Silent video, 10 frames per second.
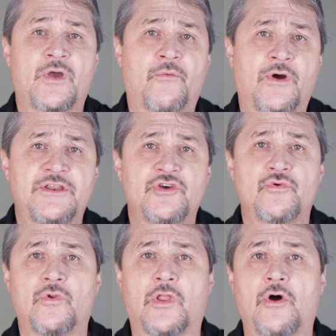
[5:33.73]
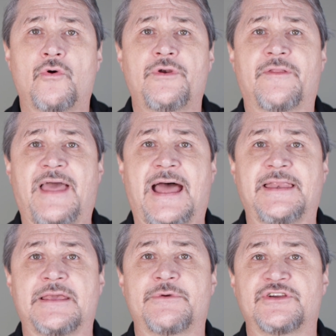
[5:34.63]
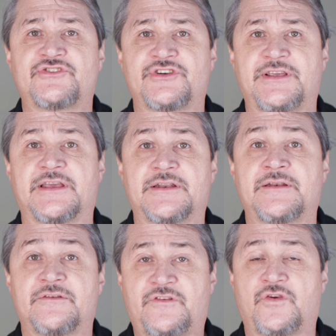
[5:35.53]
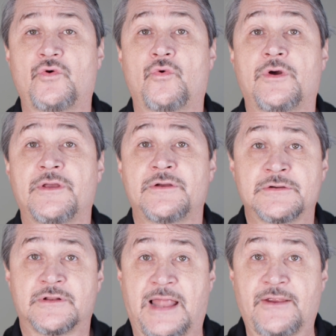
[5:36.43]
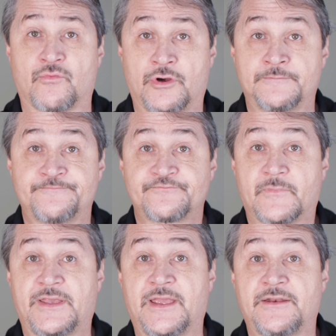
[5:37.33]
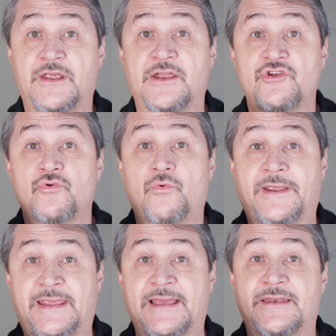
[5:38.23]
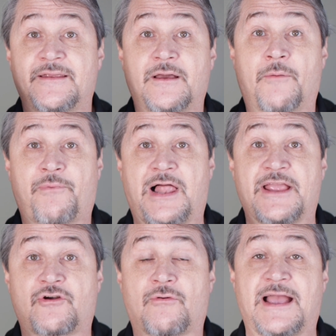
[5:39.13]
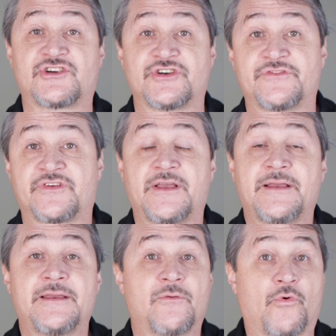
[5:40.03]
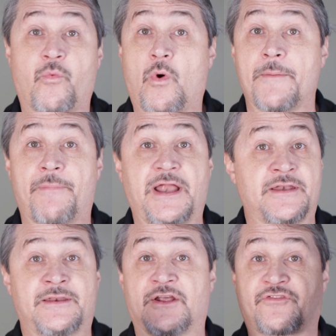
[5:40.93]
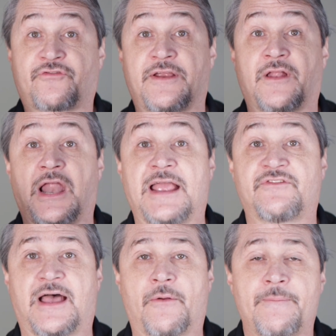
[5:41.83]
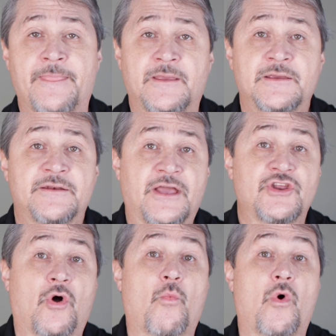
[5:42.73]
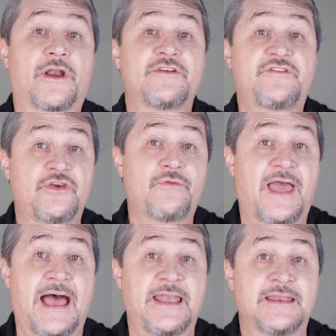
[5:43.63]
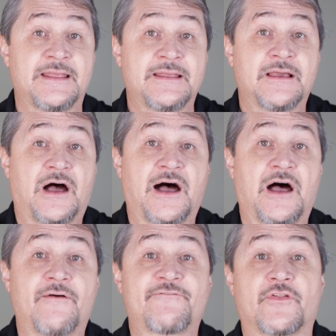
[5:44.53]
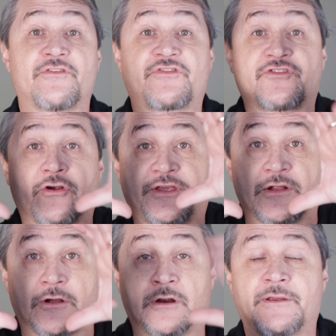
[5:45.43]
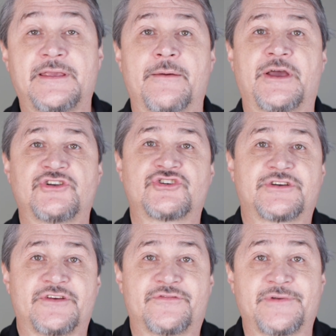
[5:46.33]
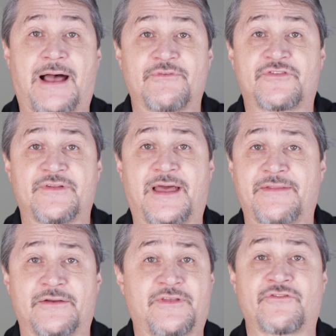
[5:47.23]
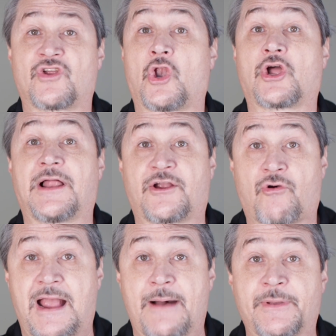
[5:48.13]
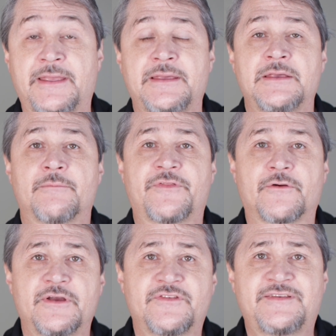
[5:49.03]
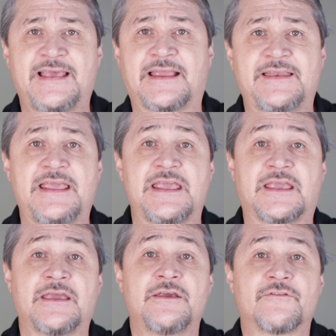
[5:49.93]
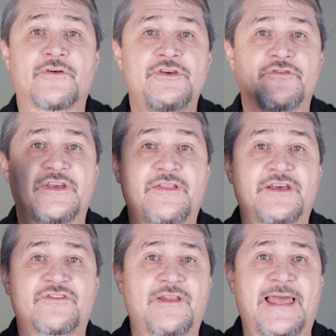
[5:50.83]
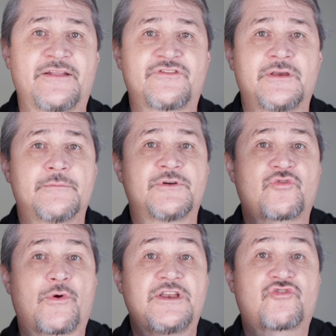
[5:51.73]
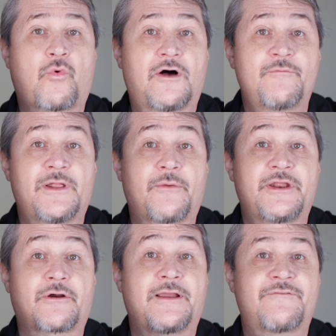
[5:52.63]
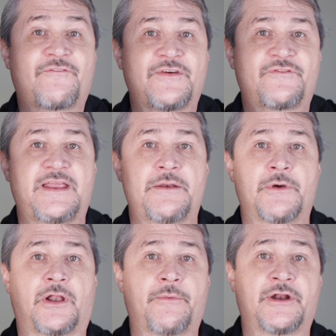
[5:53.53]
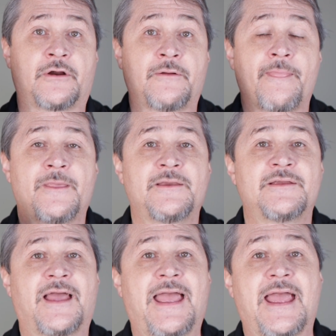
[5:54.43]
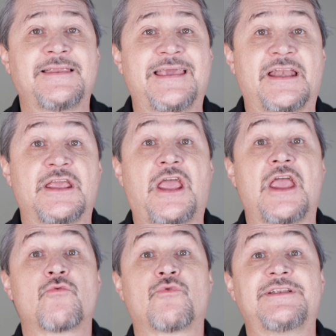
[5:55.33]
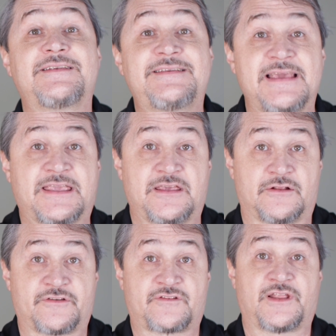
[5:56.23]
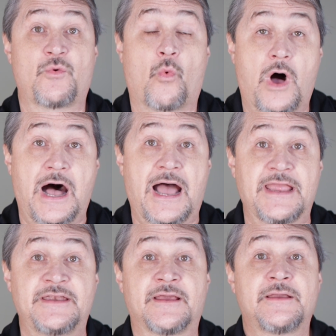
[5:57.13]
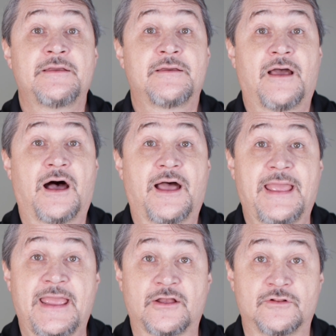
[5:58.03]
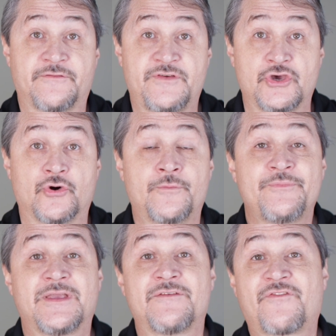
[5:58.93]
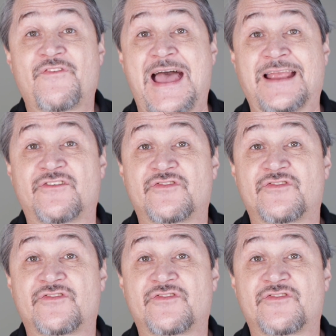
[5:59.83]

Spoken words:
When you load that image into Lightroom and you hit apply corrections with one button, it'll straighten the lines out. Now, you don't want to do that for the circular image because obviously that's going to look like crap. But there is a technique for using this lens between 12 millimeter and 15 millimeter and getting a ridiculously wide angle of view. In fact,